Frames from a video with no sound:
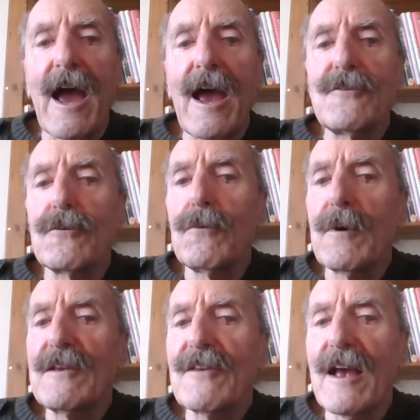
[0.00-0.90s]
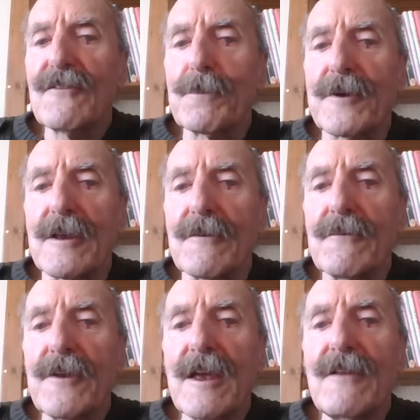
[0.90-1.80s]
and always has been,
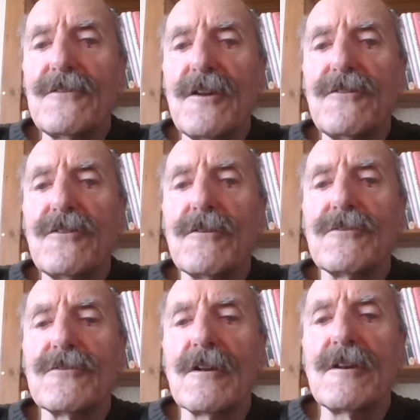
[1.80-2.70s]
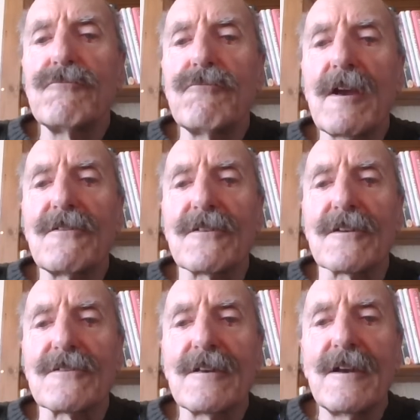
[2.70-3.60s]
institutionally
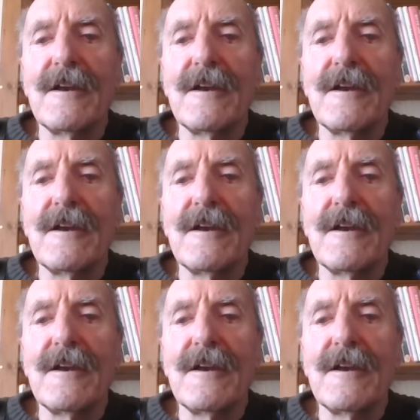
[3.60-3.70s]
racist,